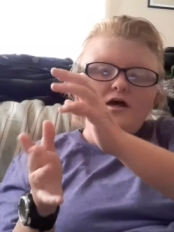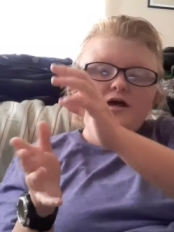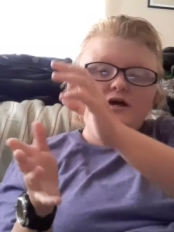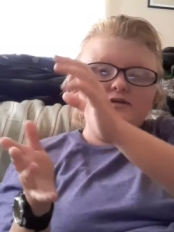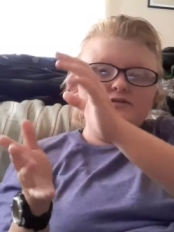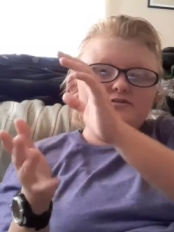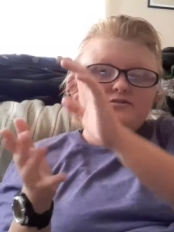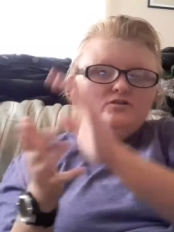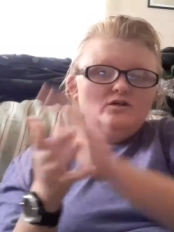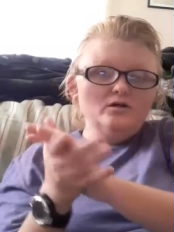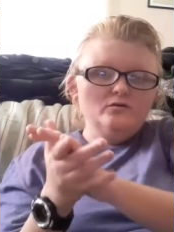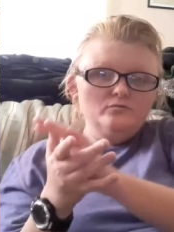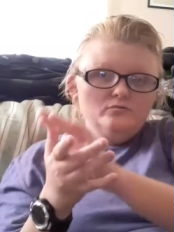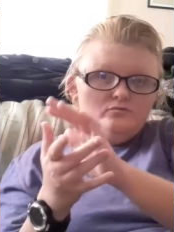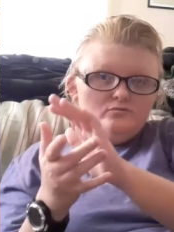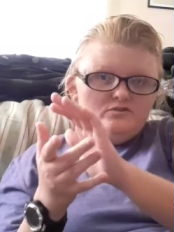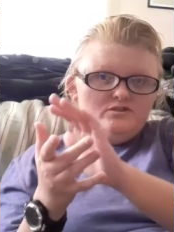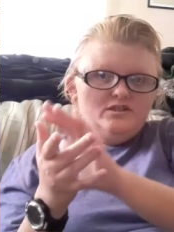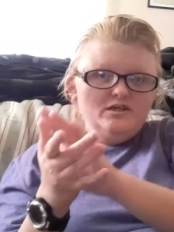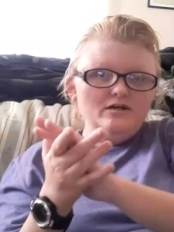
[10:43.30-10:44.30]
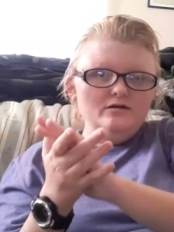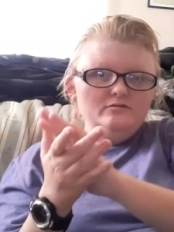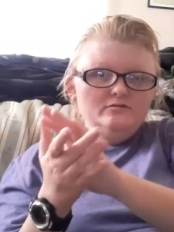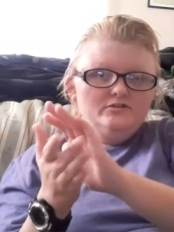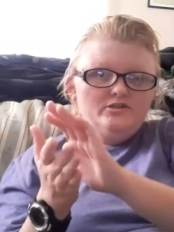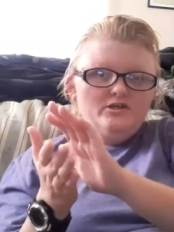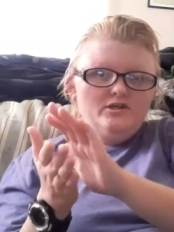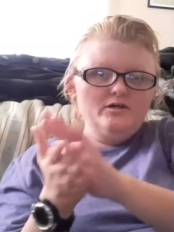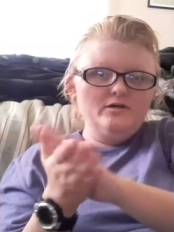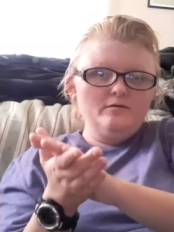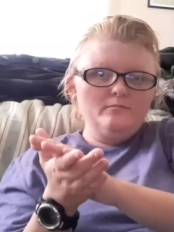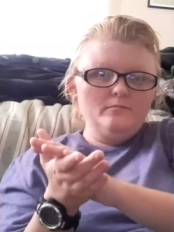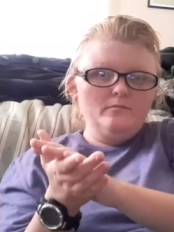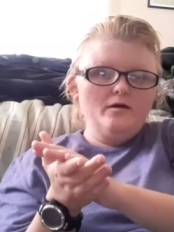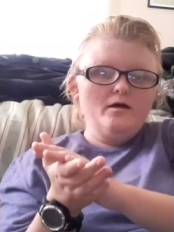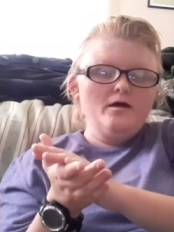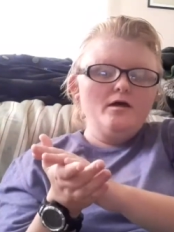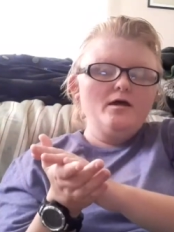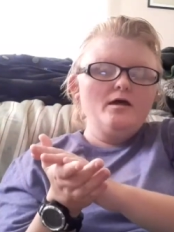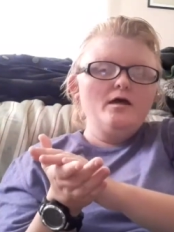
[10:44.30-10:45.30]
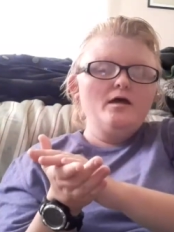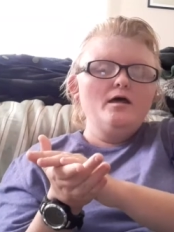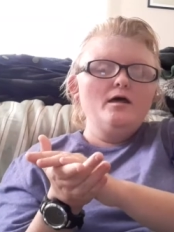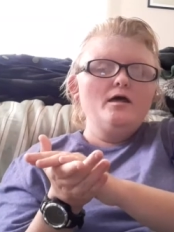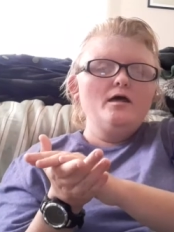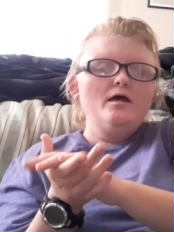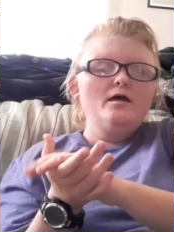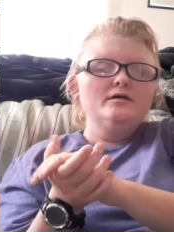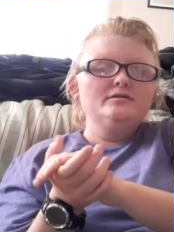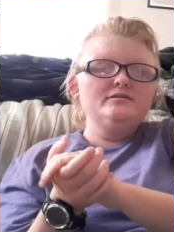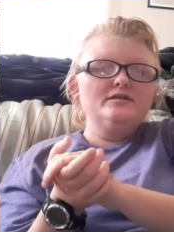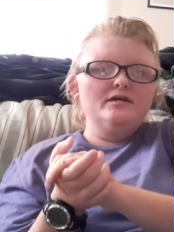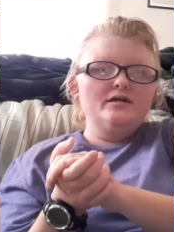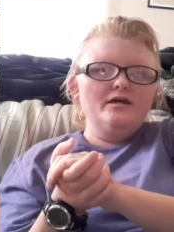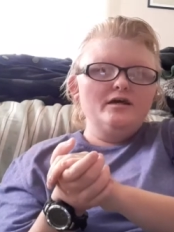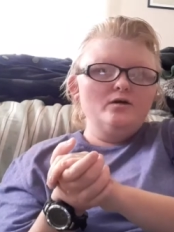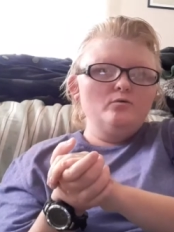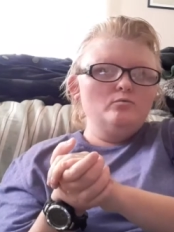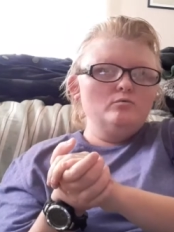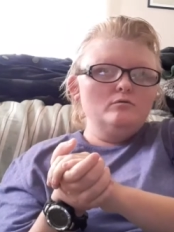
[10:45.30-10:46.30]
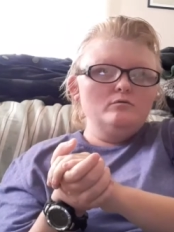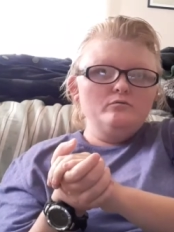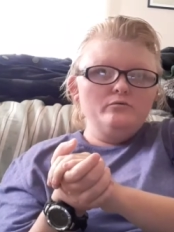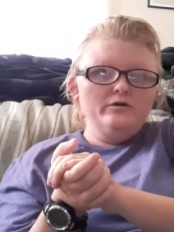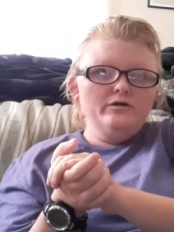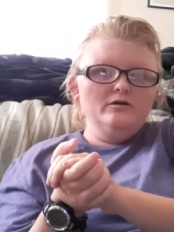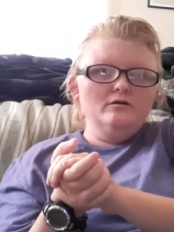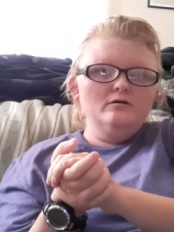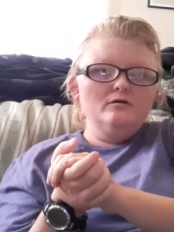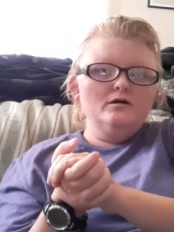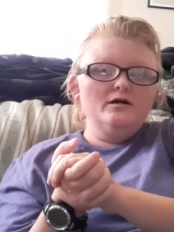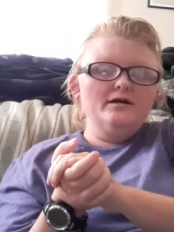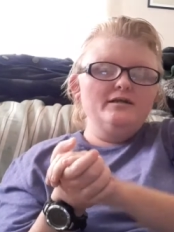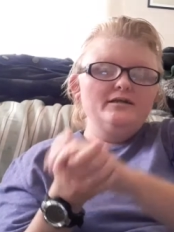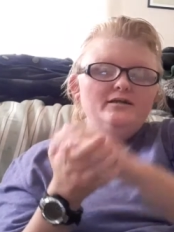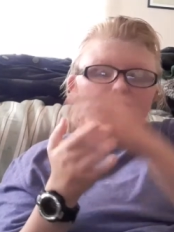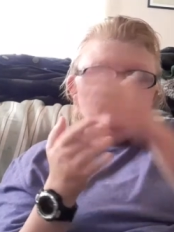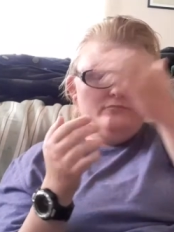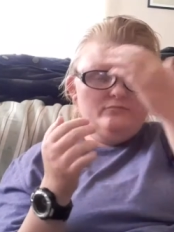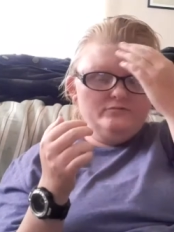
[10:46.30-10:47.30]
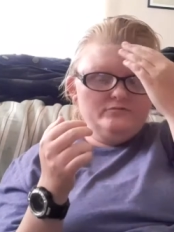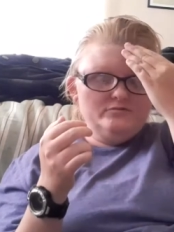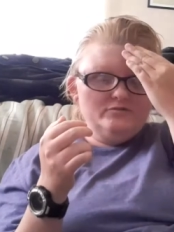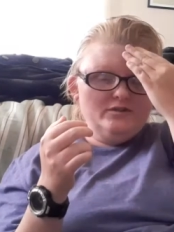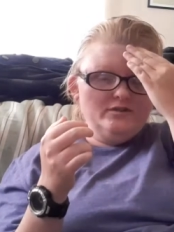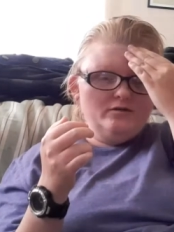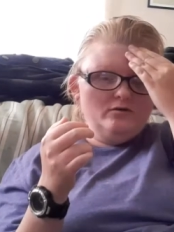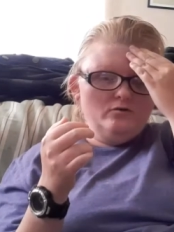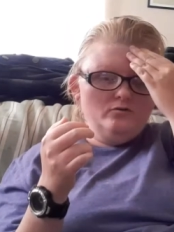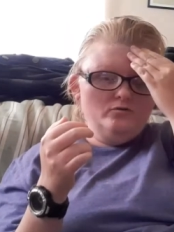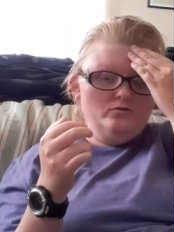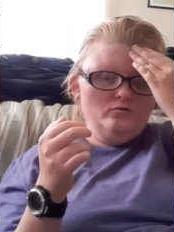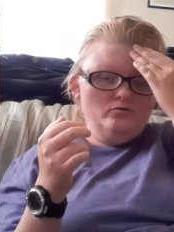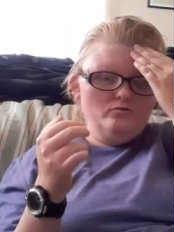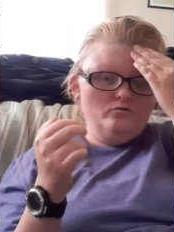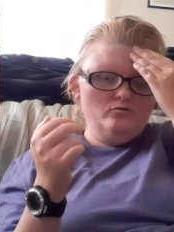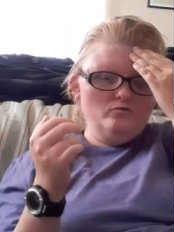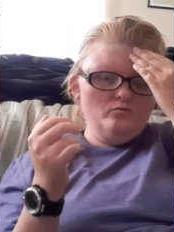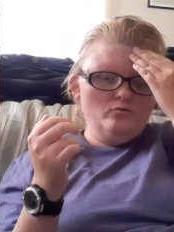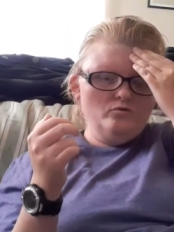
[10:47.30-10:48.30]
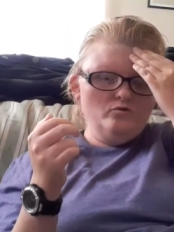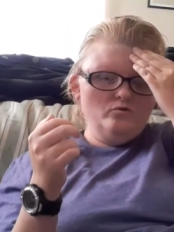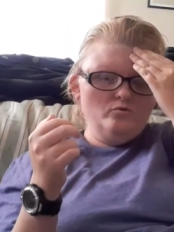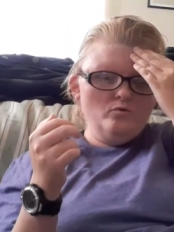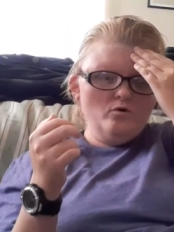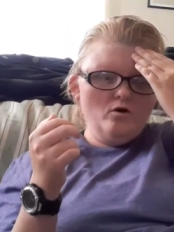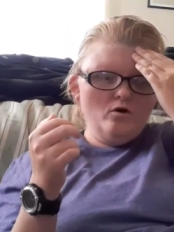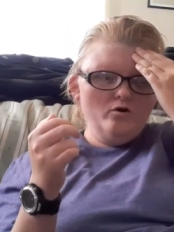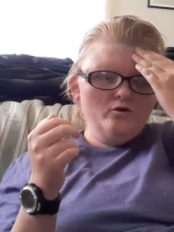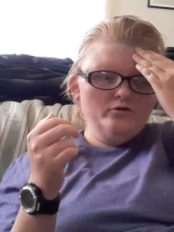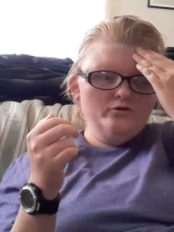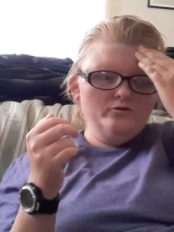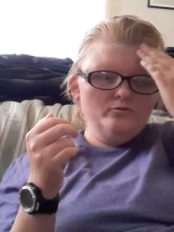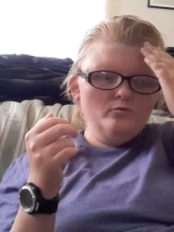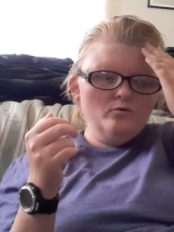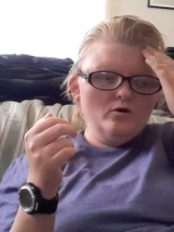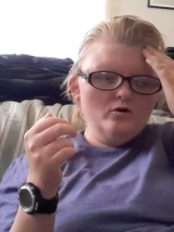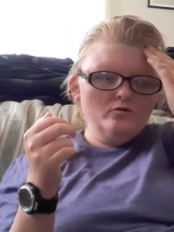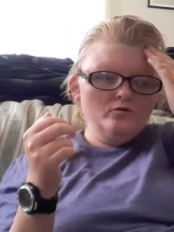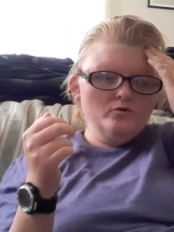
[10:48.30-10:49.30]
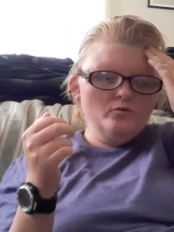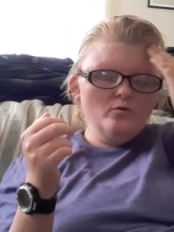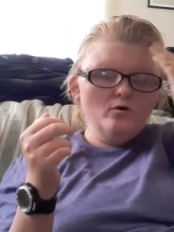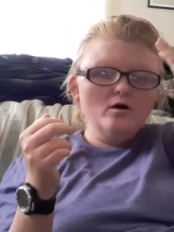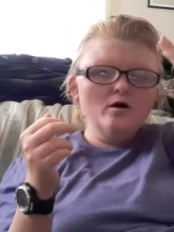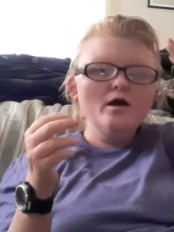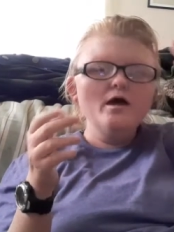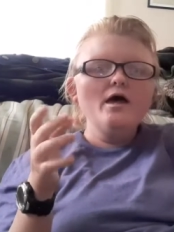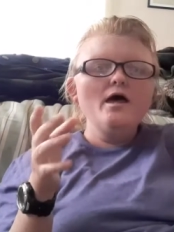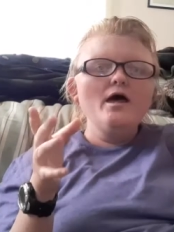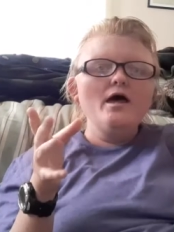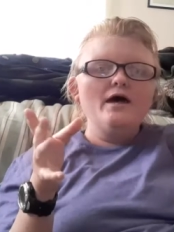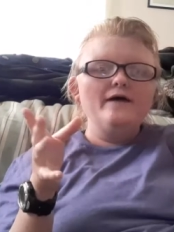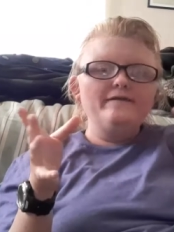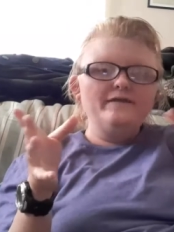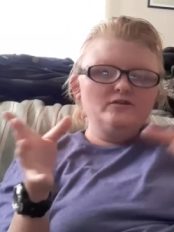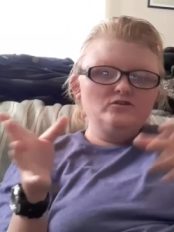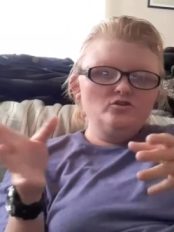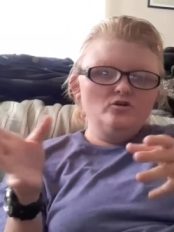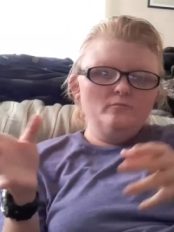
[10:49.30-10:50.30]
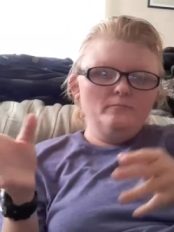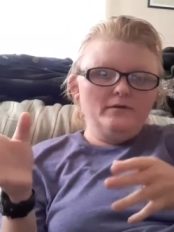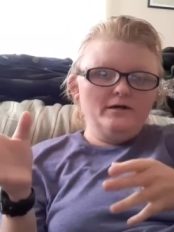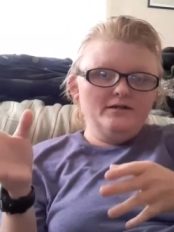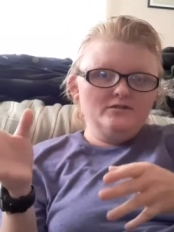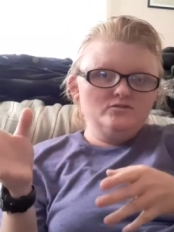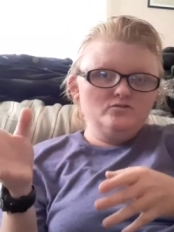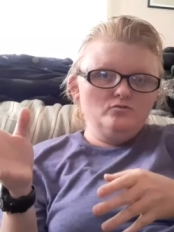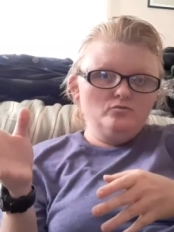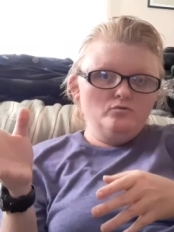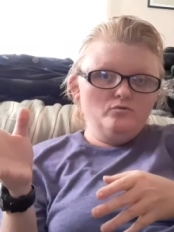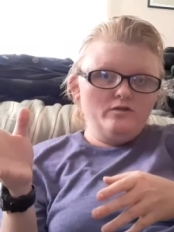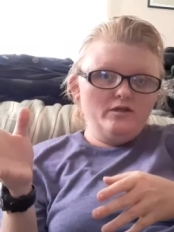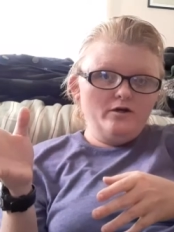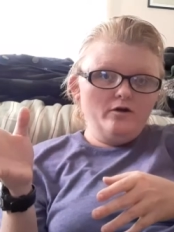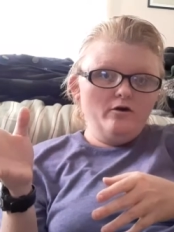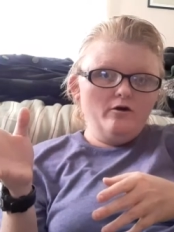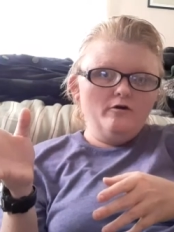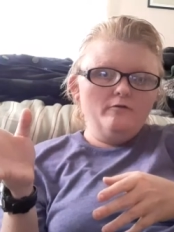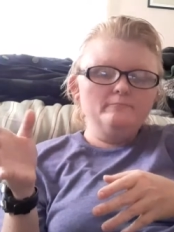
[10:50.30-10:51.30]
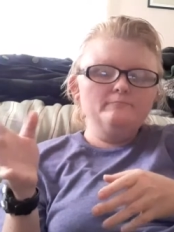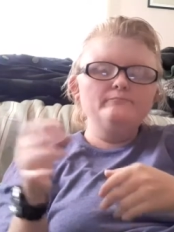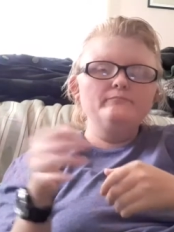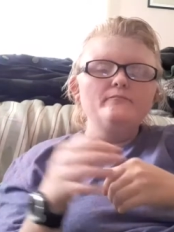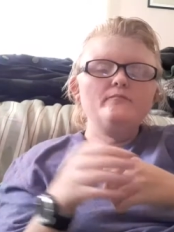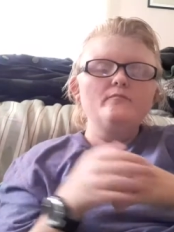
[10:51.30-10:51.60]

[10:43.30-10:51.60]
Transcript: And Saru tells him saying, "Hey, we're real," and he's like, "Oh, you, you, you are, you are, who you are," and they turn back to who they are.